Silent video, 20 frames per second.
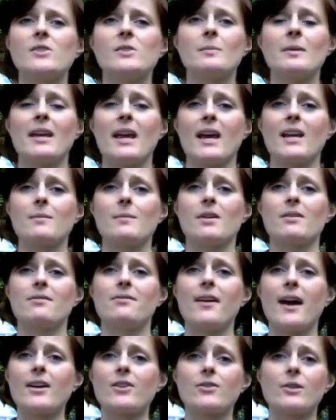began among
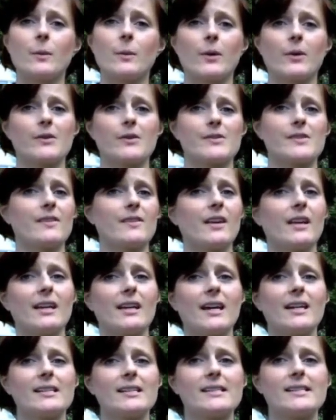factory workers in the
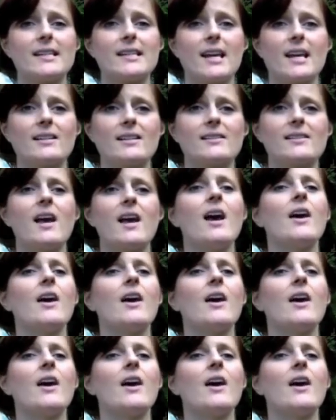United States,